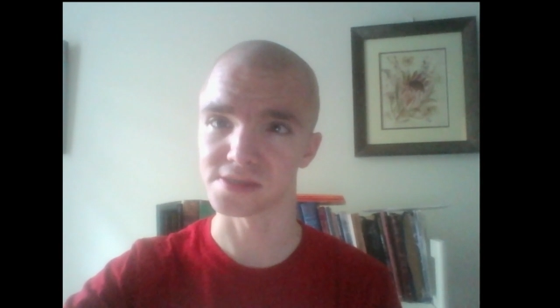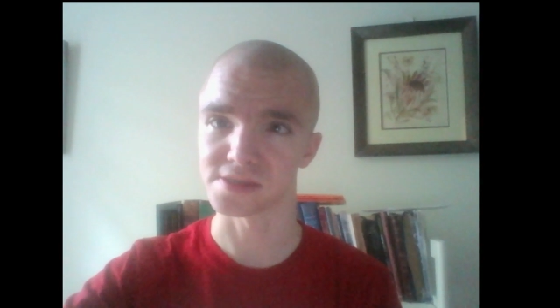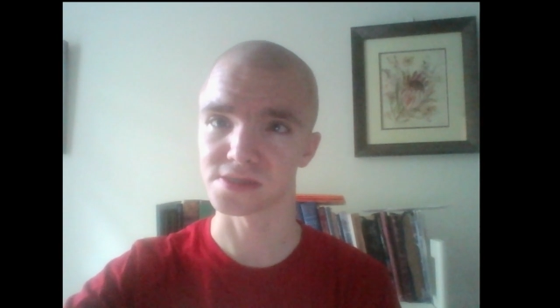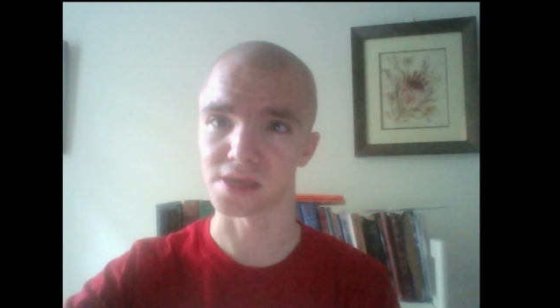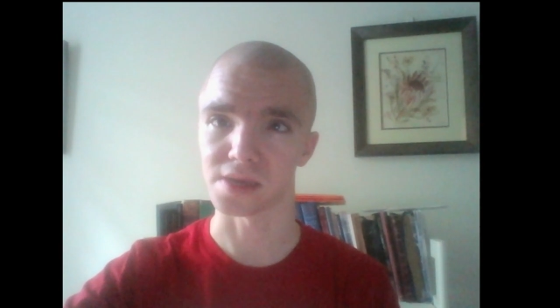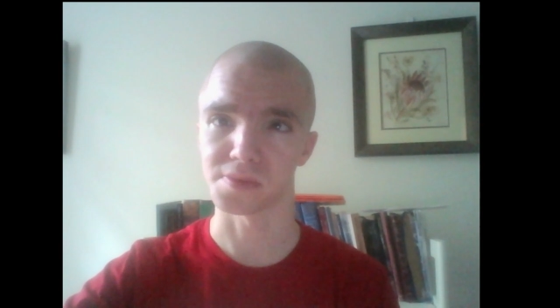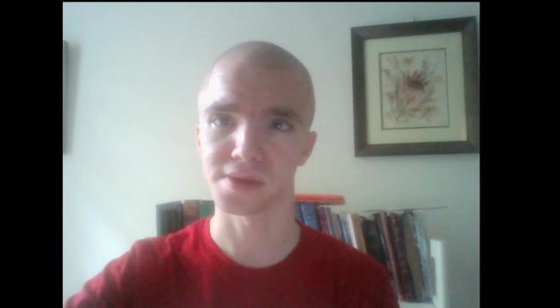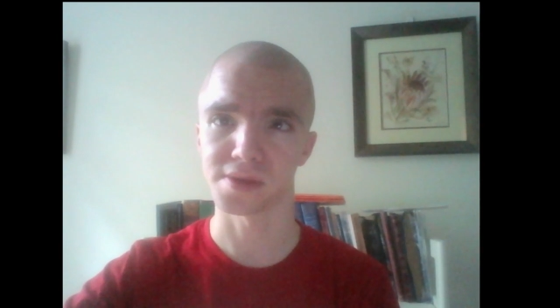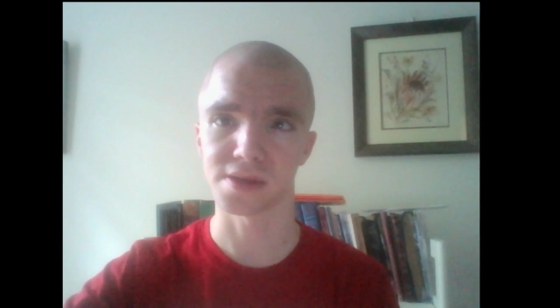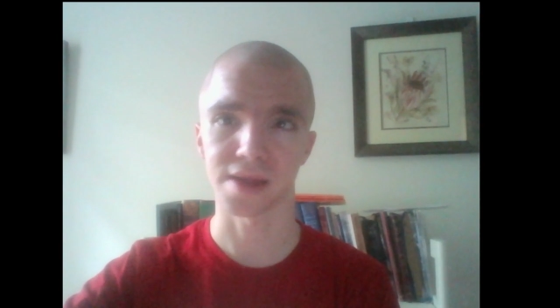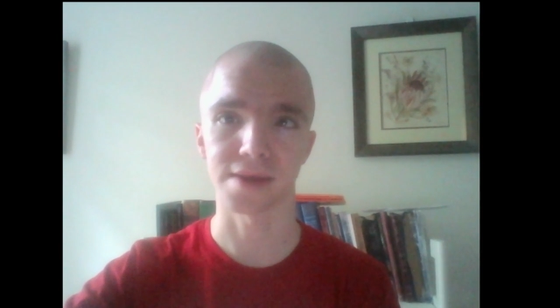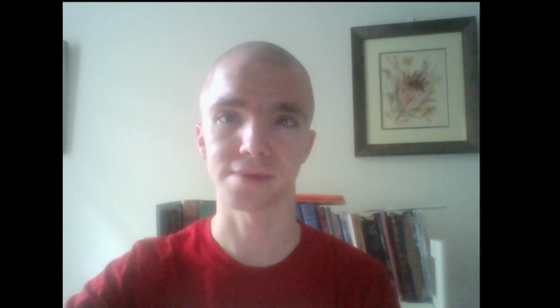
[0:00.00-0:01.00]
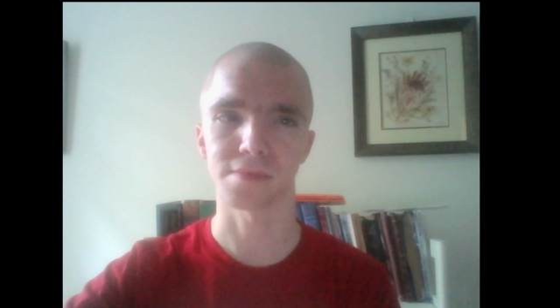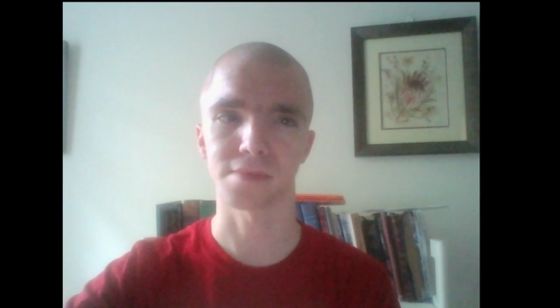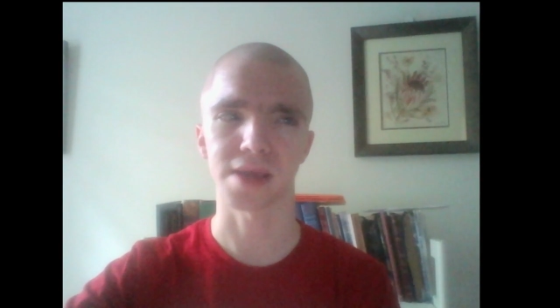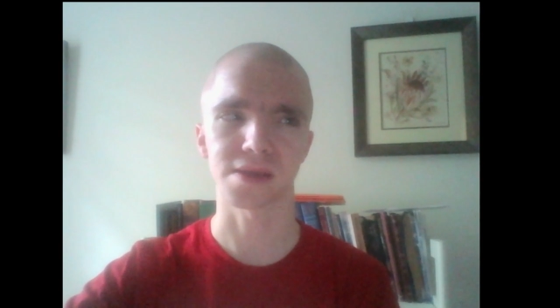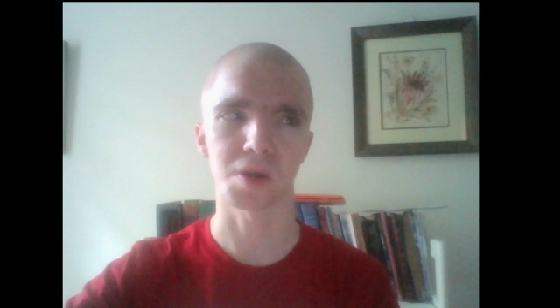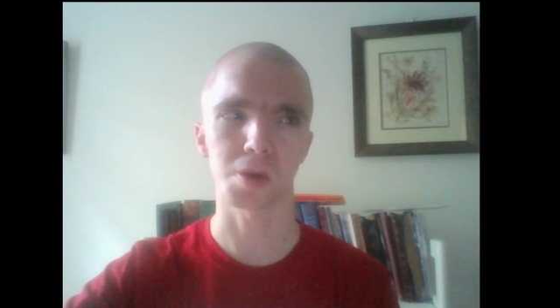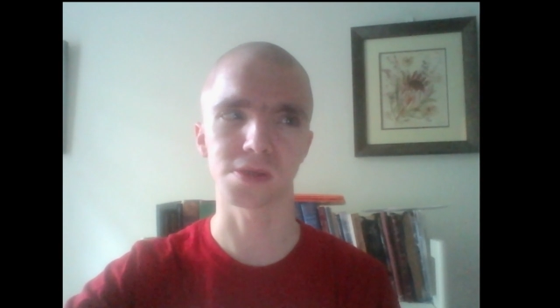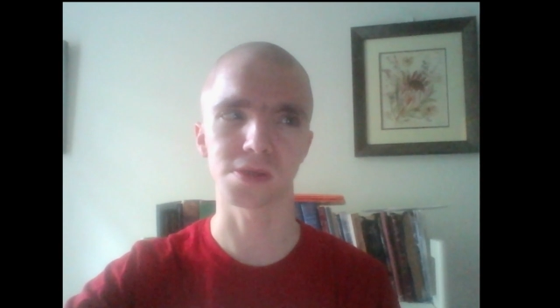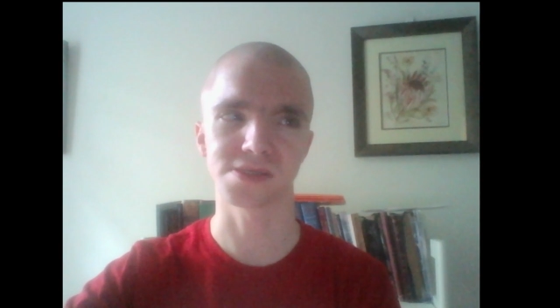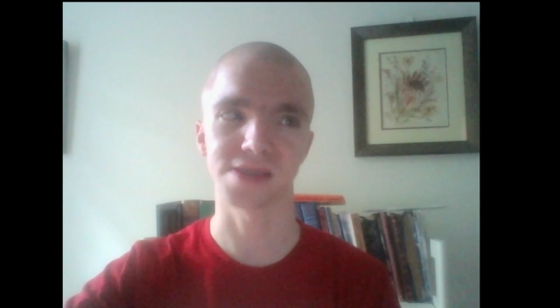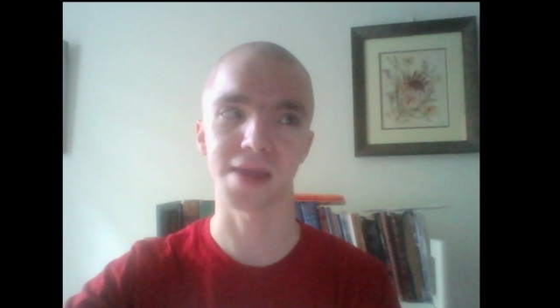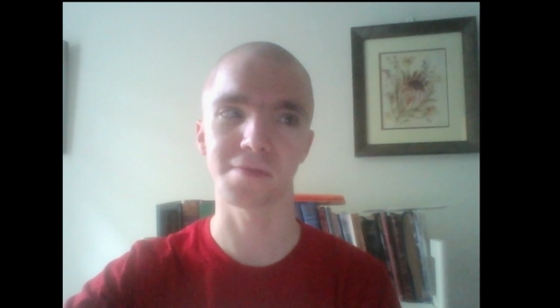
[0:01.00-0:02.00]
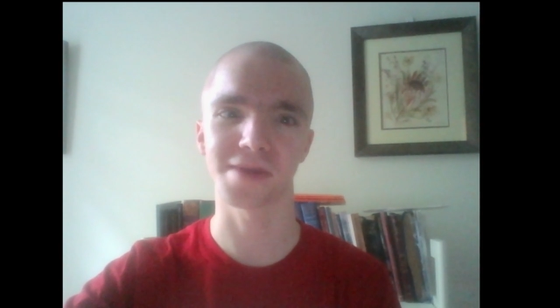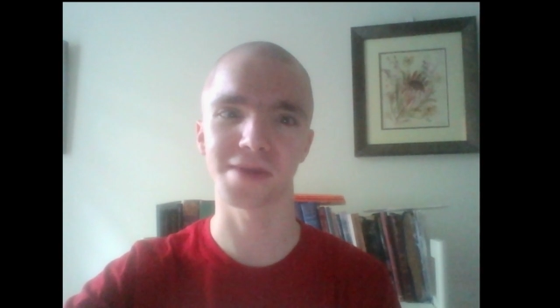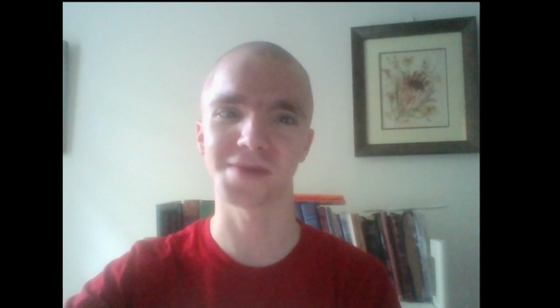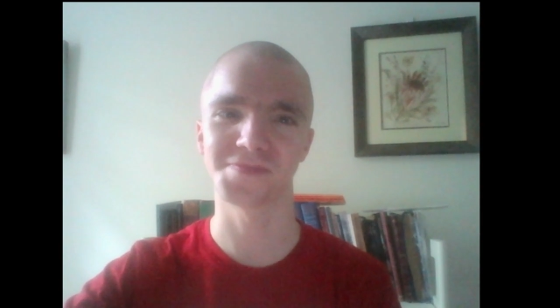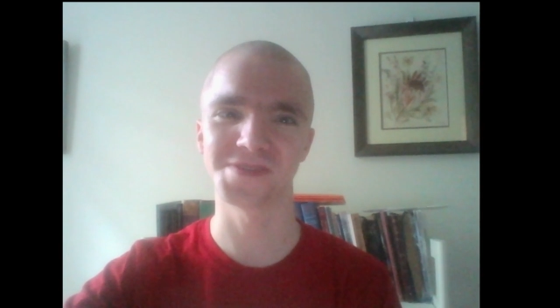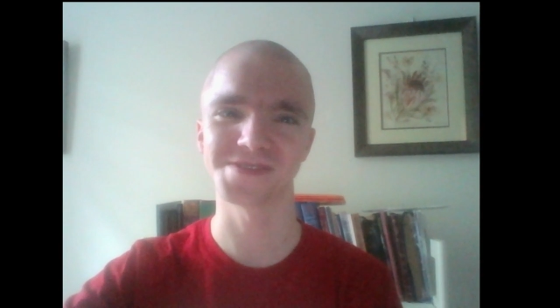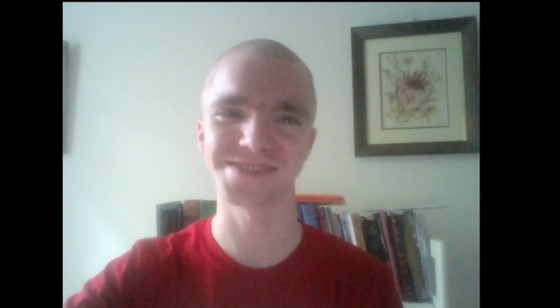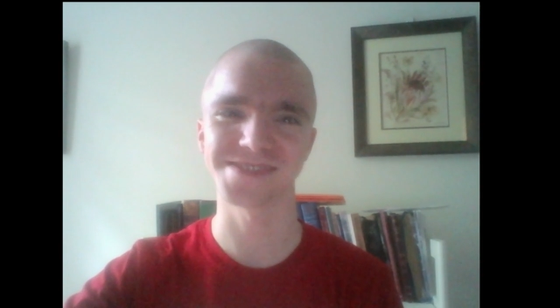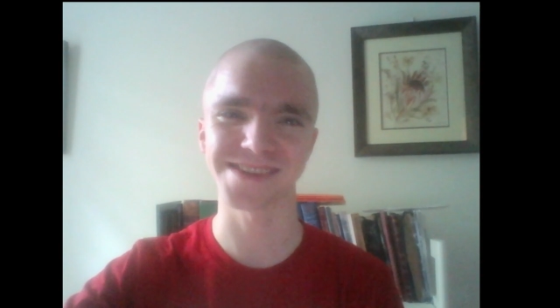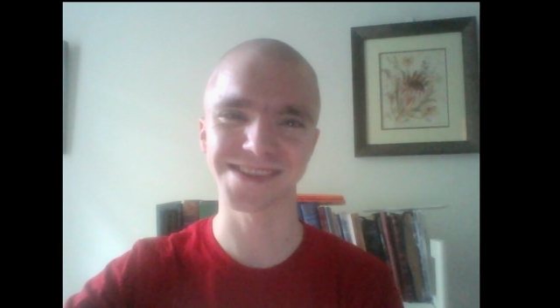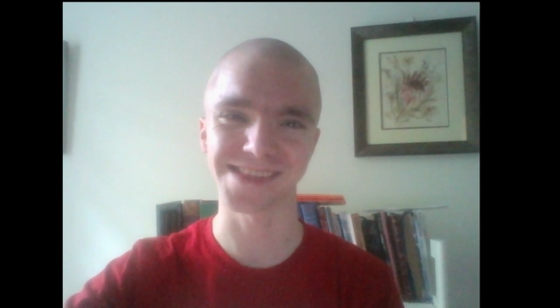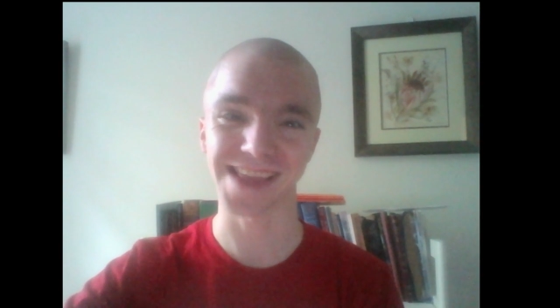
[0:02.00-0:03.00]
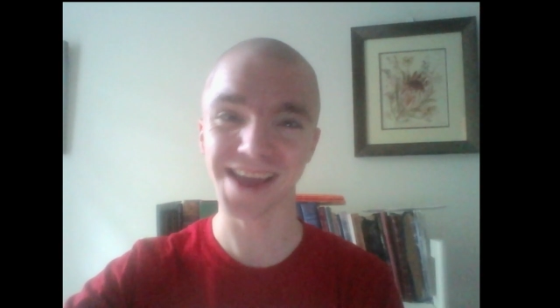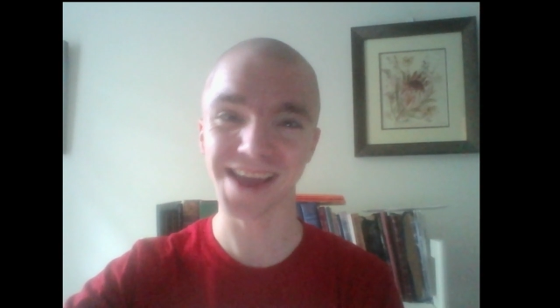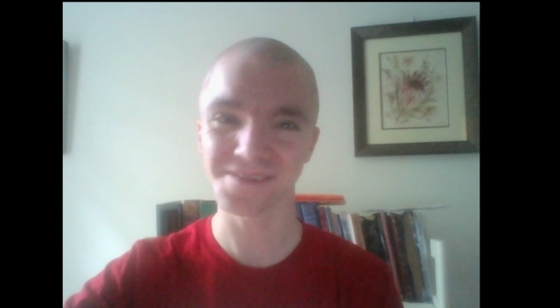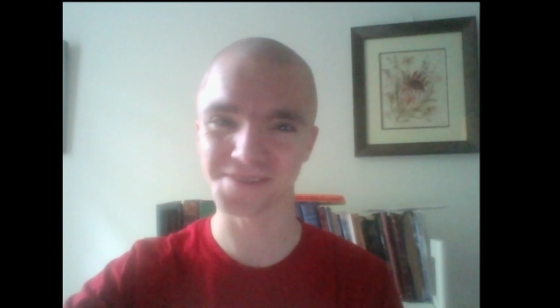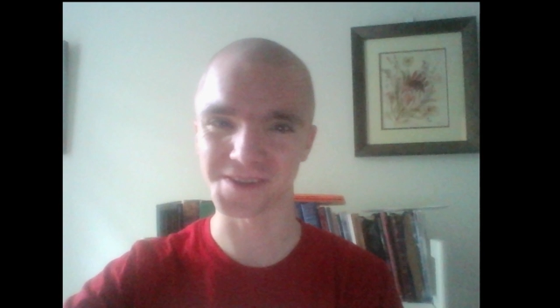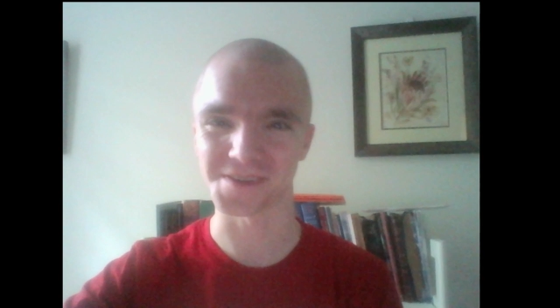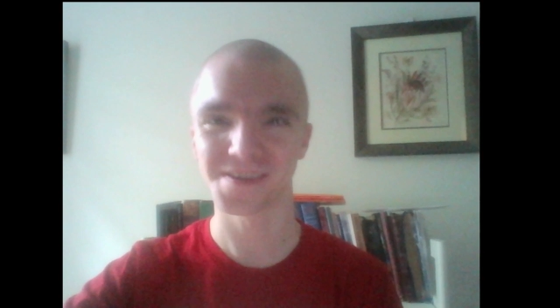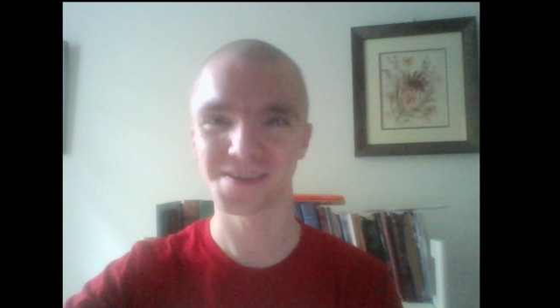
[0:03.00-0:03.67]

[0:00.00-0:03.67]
statement, and I can hardly say it without bursting into laughter.